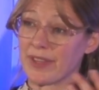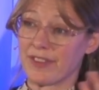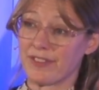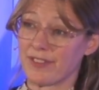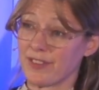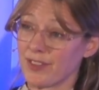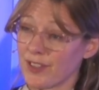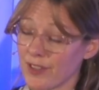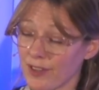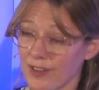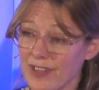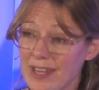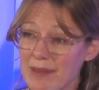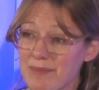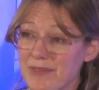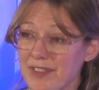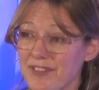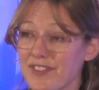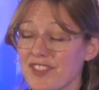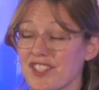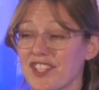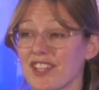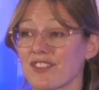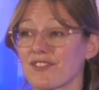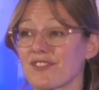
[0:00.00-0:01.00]
your
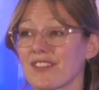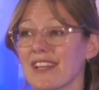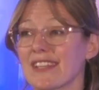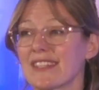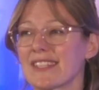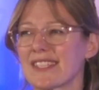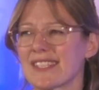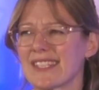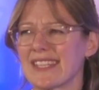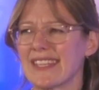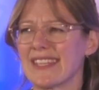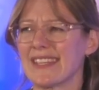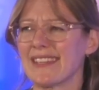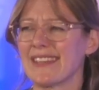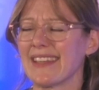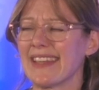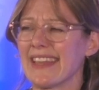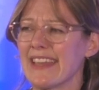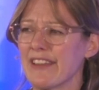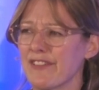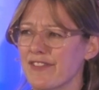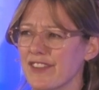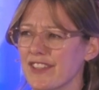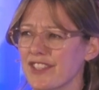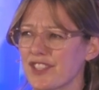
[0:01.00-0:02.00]
limb-different children and see
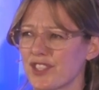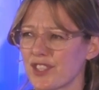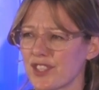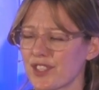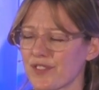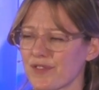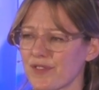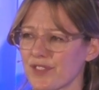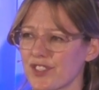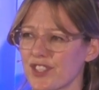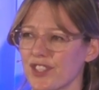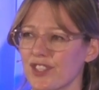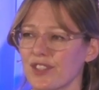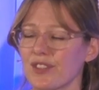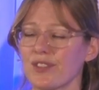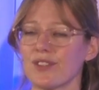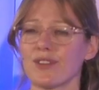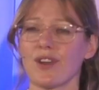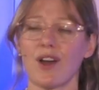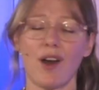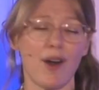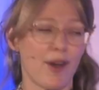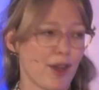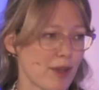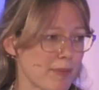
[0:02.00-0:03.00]
if it's useful to you,
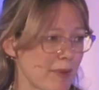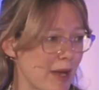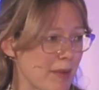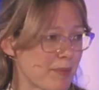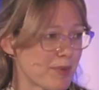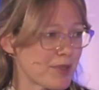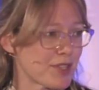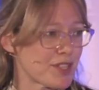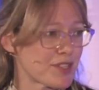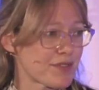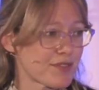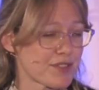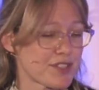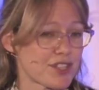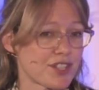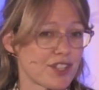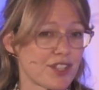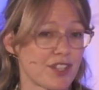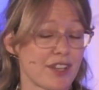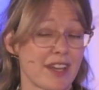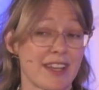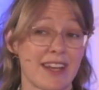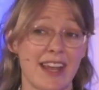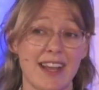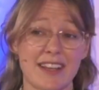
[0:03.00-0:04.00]
how it might be useful to
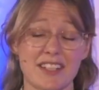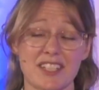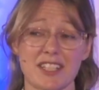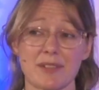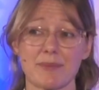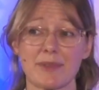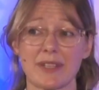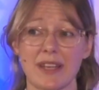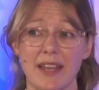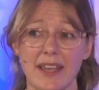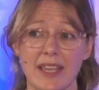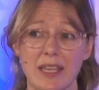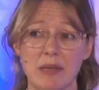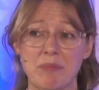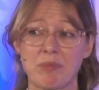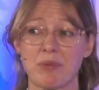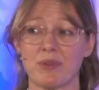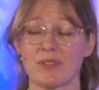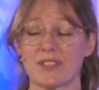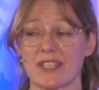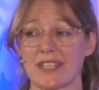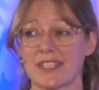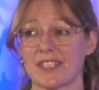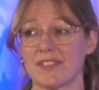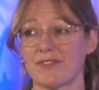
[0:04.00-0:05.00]
you, and actually we'd like a
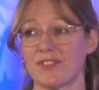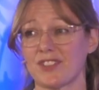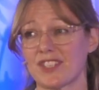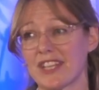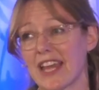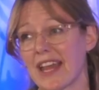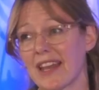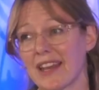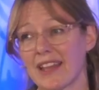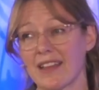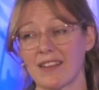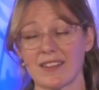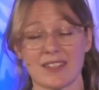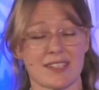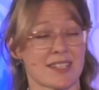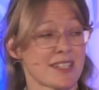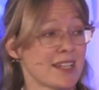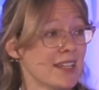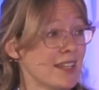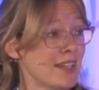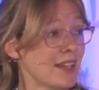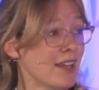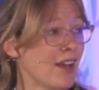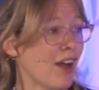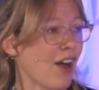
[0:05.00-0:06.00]
process of you telling us
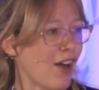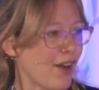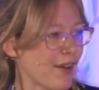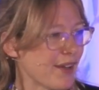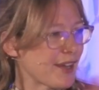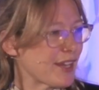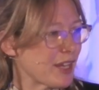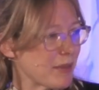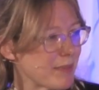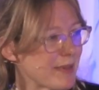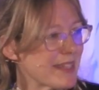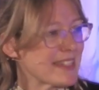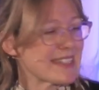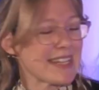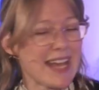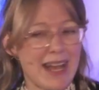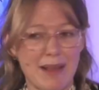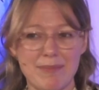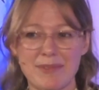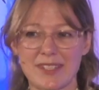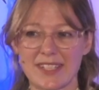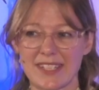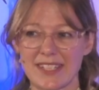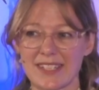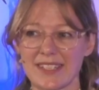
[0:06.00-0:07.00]
how it could be
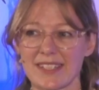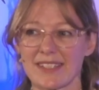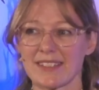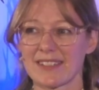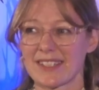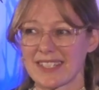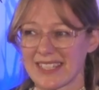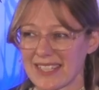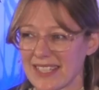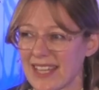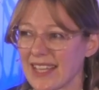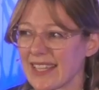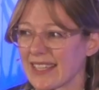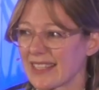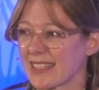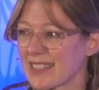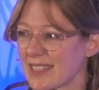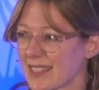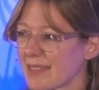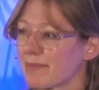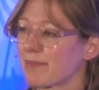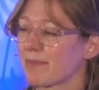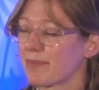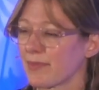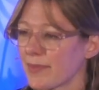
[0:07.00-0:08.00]
adapted and
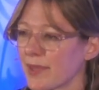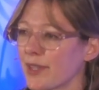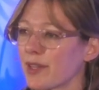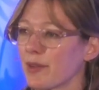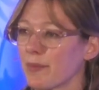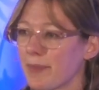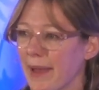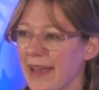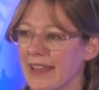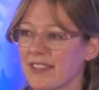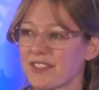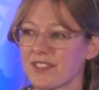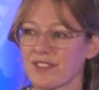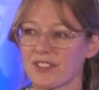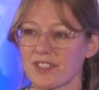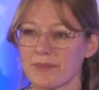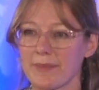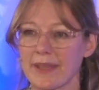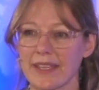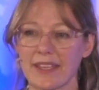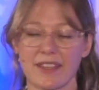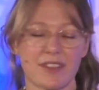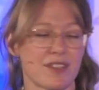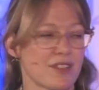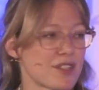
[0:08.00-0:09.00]
designed, better to
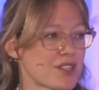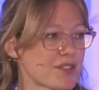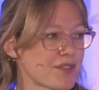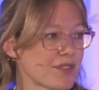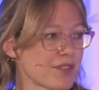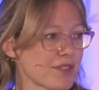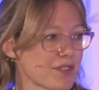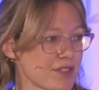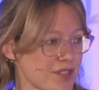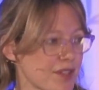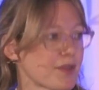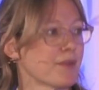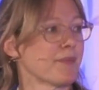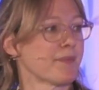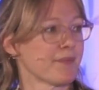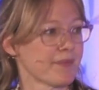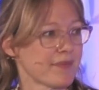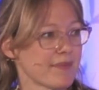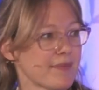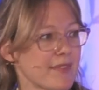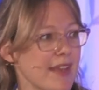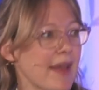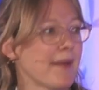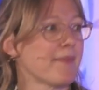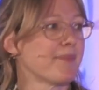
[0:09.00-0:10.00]
make it useful. So,
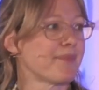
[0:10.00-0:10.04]
yeah.